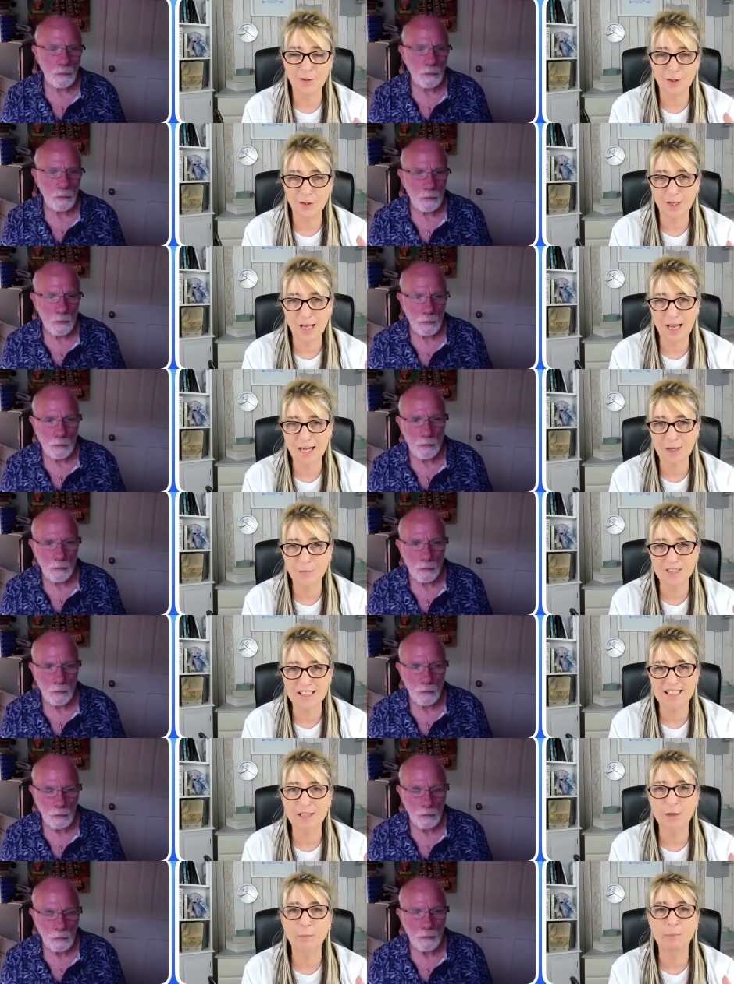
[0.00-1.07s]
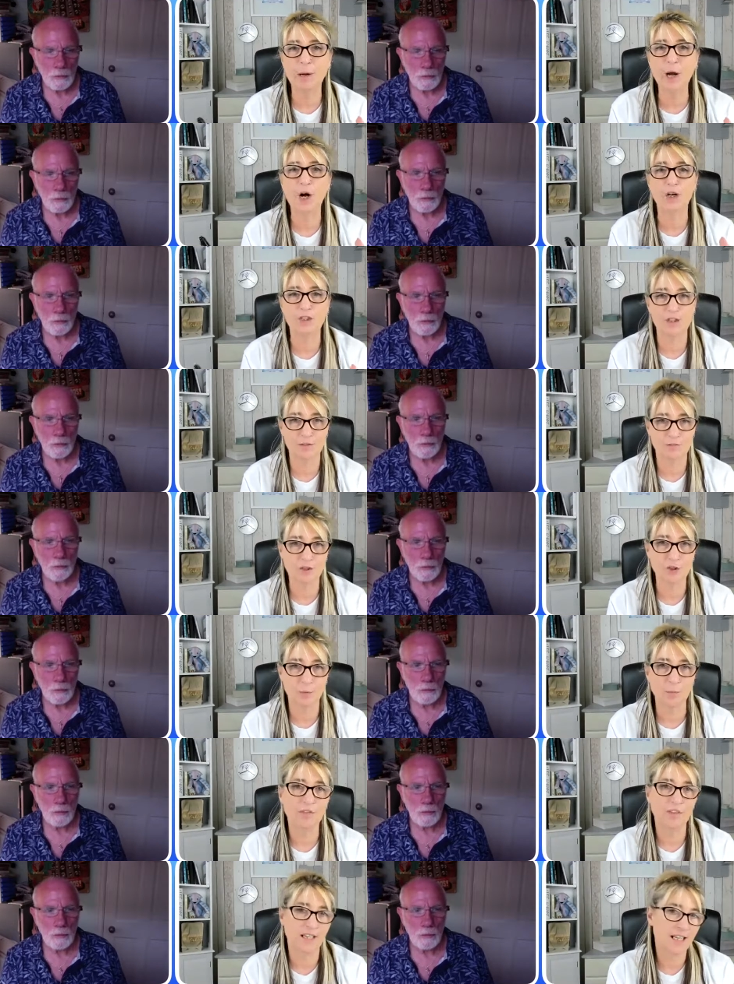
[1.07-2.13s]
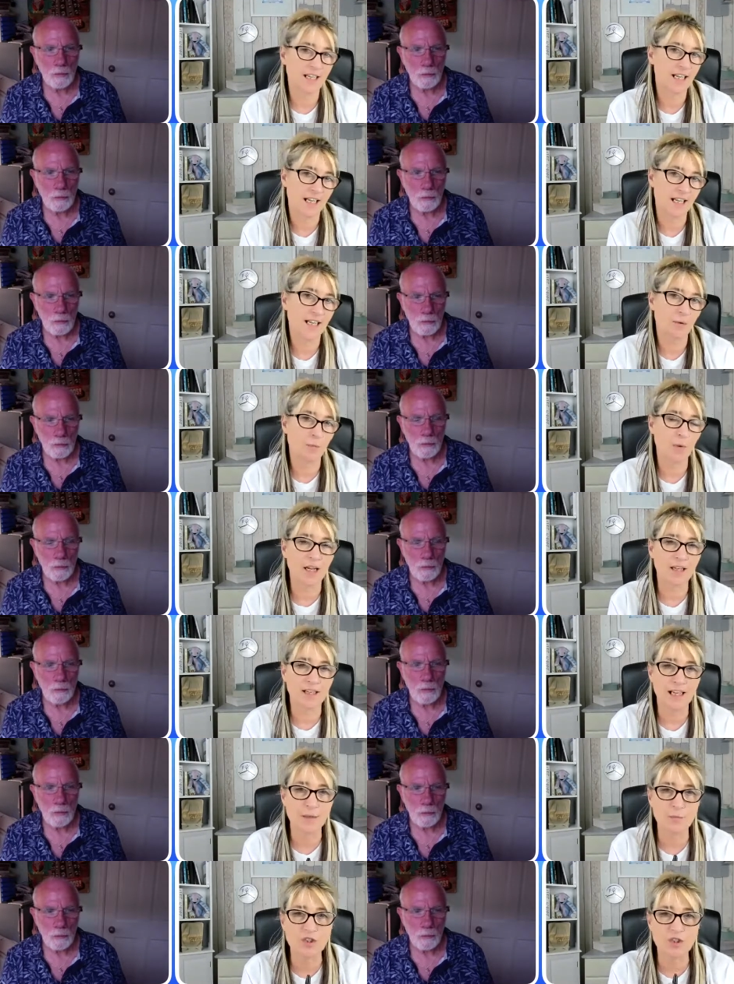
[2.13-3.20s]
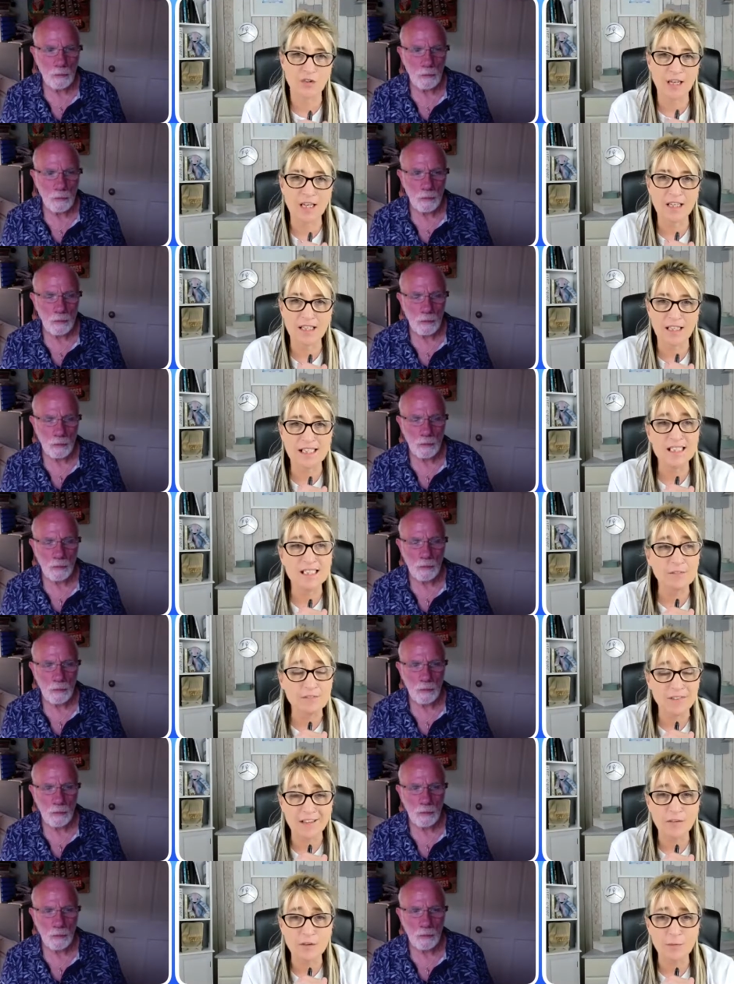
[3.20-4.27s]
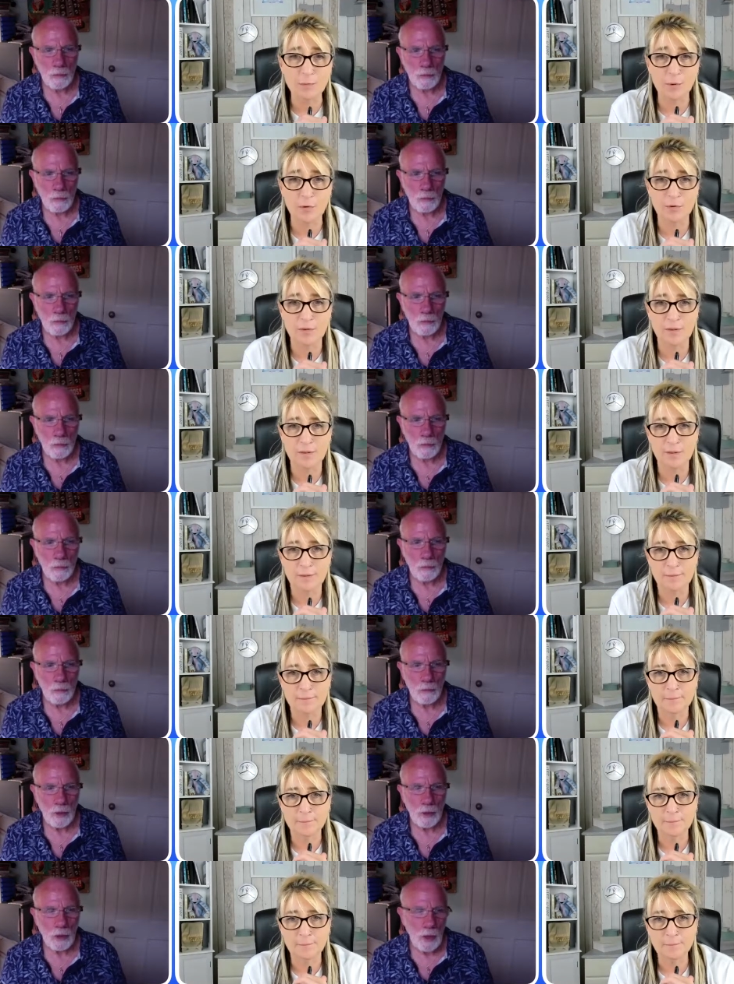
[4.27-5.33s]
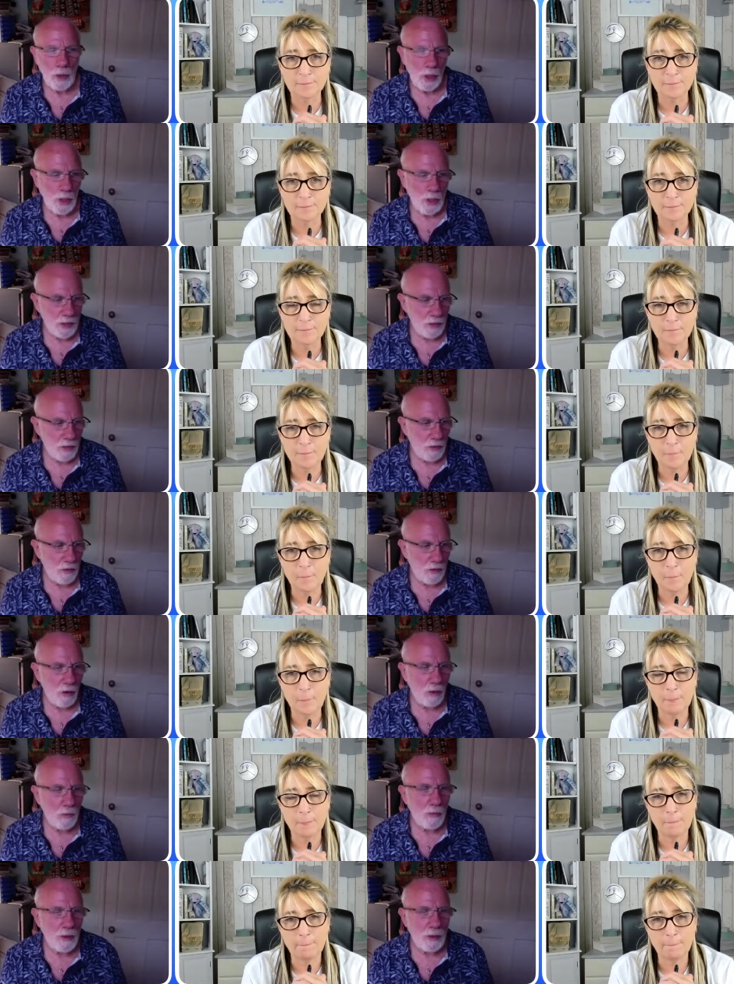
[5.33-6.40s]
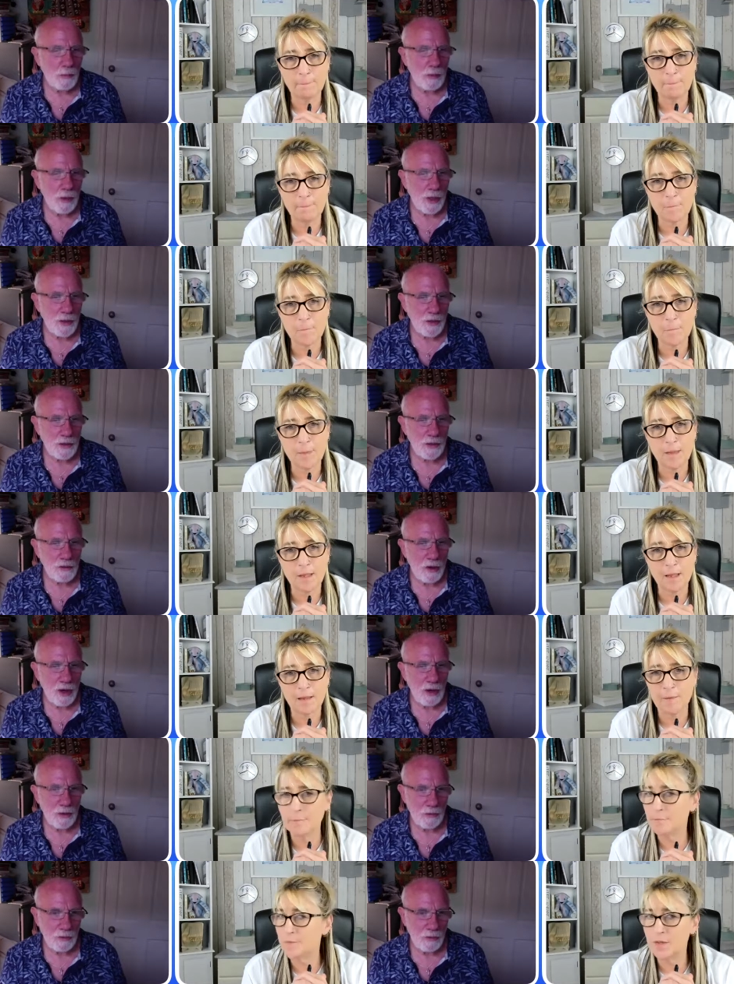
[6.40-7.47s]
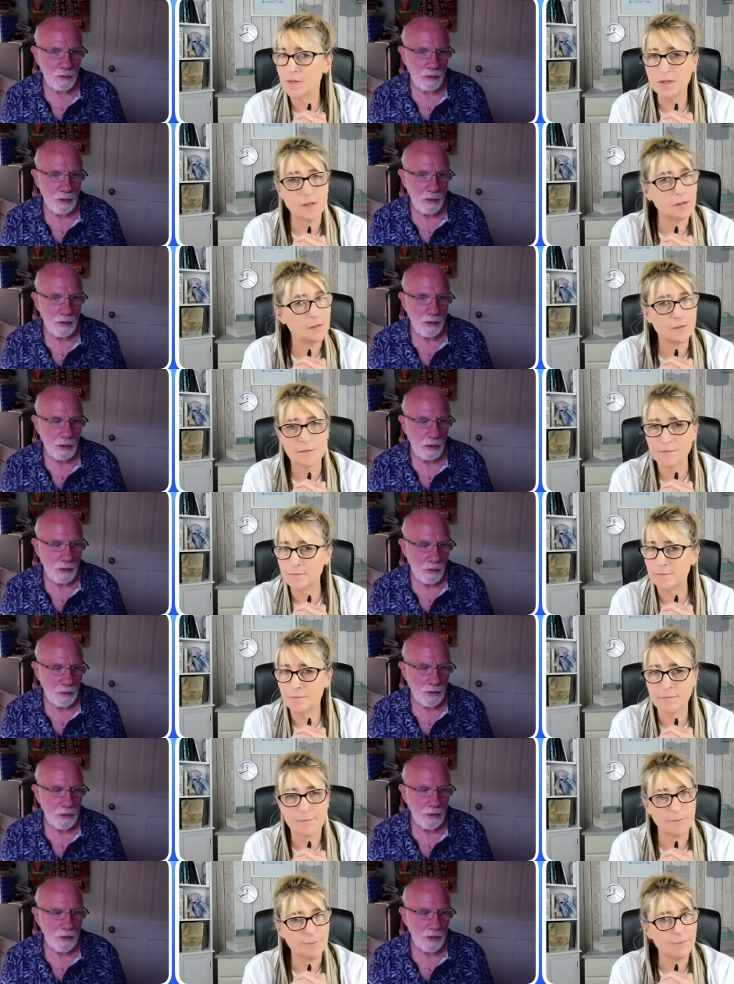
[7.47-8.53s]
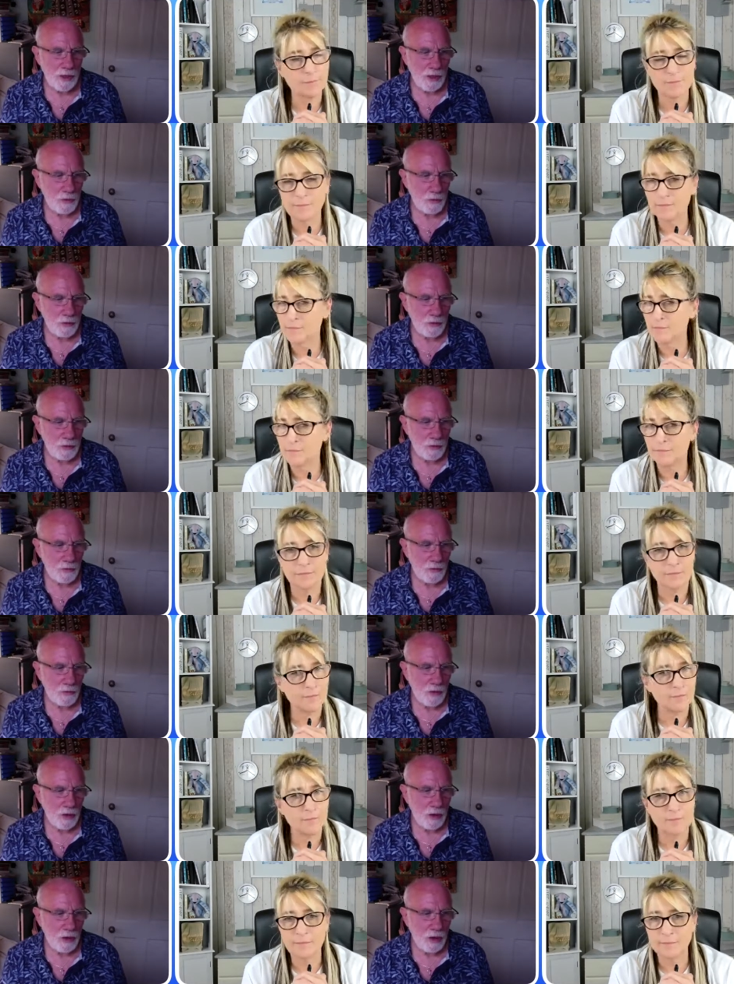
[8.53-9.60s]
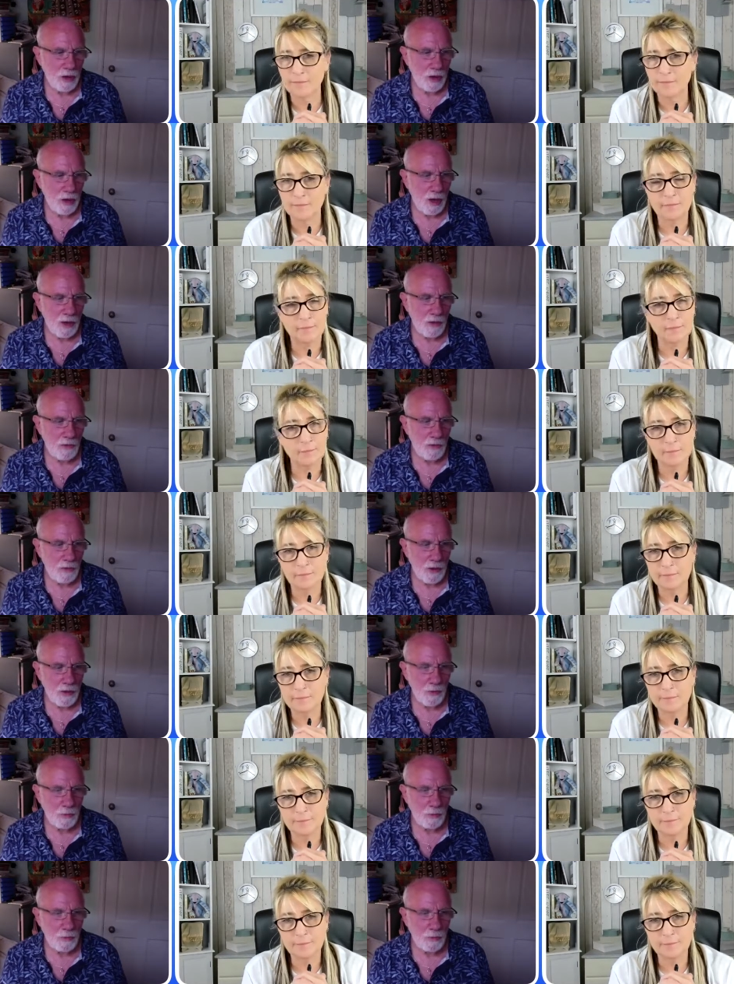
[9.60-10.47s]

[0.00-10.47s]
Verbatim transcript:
Speaker 1: that I was still part of something while I was training. It's invaluable.
Speaker 2: It isn't. There aren't many places around to do assessments for either of those